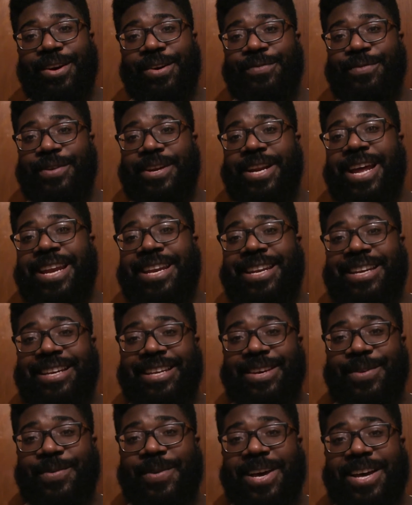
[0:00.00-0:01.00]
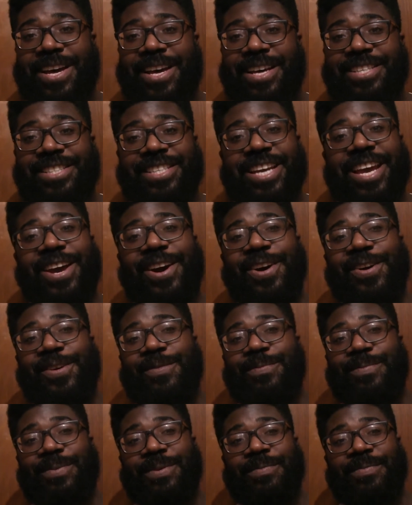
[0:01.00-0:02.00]
over in Headingley, where Shea
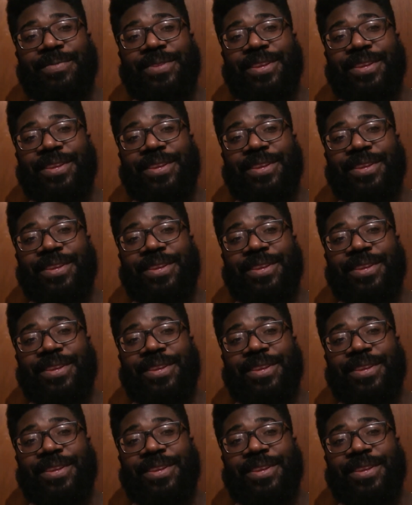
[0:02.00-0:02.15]
Hope